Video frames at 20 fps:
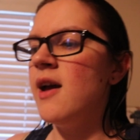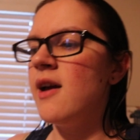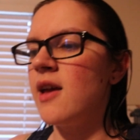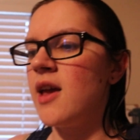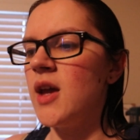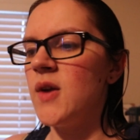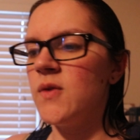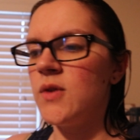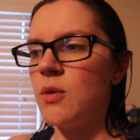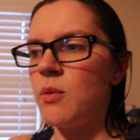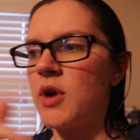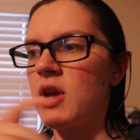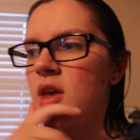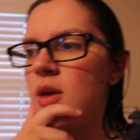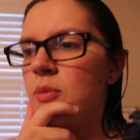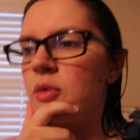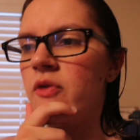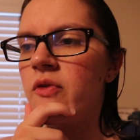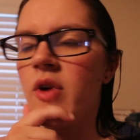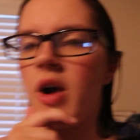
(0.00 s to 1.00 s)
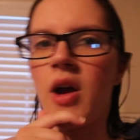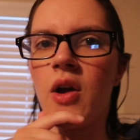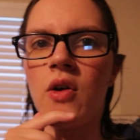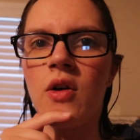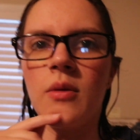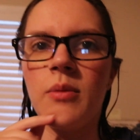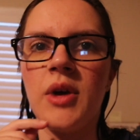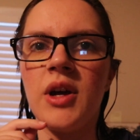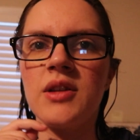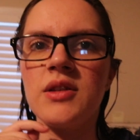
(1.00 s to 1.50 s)
Kingdom of the Wicked before I go
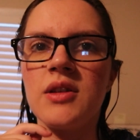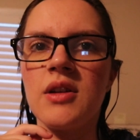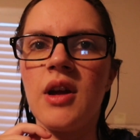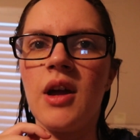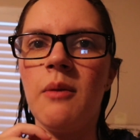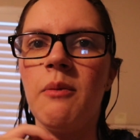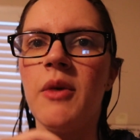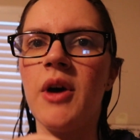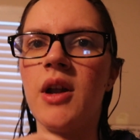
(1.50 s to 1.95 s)
to bed tonight,